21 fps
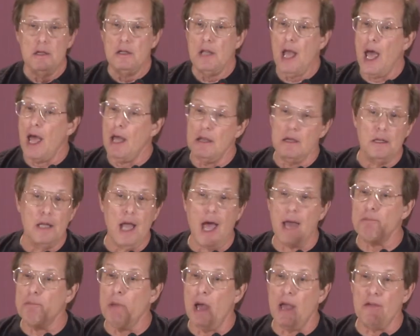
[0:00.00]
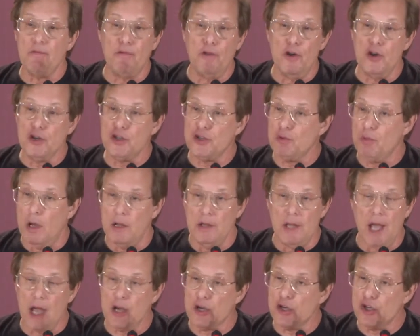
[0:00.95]
Not my first one,
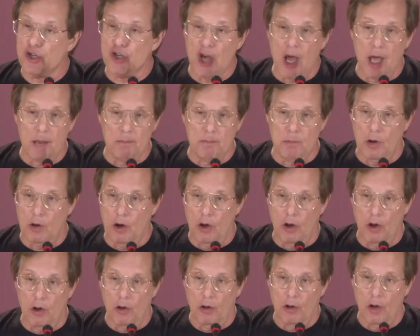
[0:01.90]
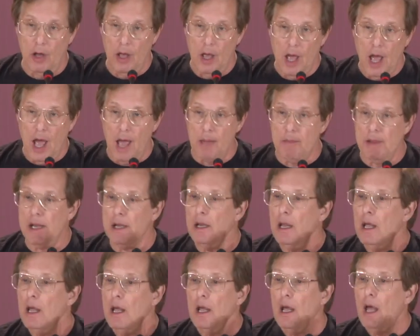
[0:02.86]
not Jean Moreau. I mean,
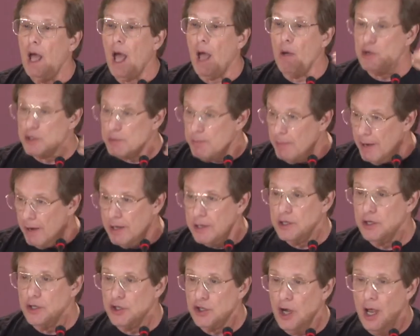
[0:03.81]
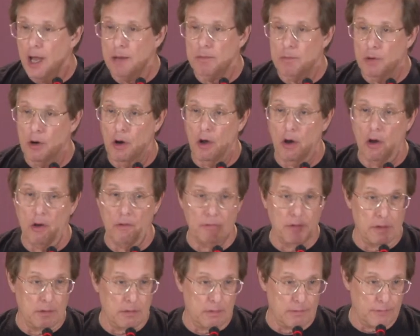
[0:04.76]
I was married to Jean Moreau,
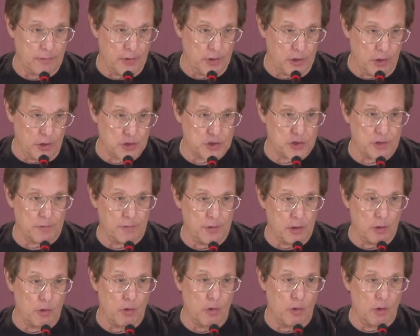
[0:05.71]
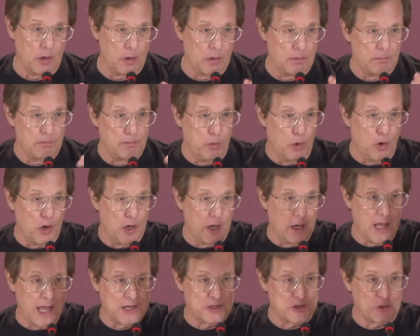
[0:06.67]
for those of you who were born
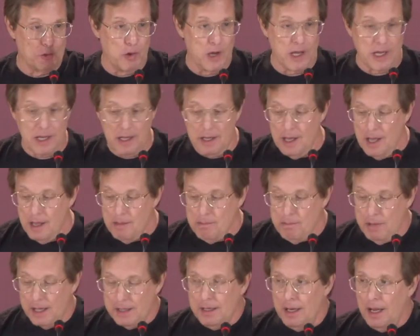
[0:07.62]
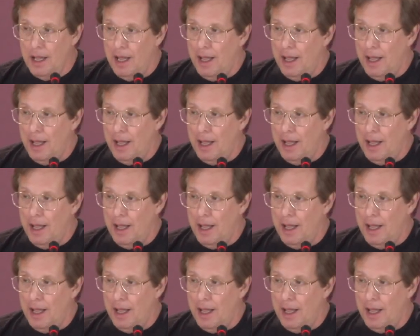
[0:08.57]
last week. But,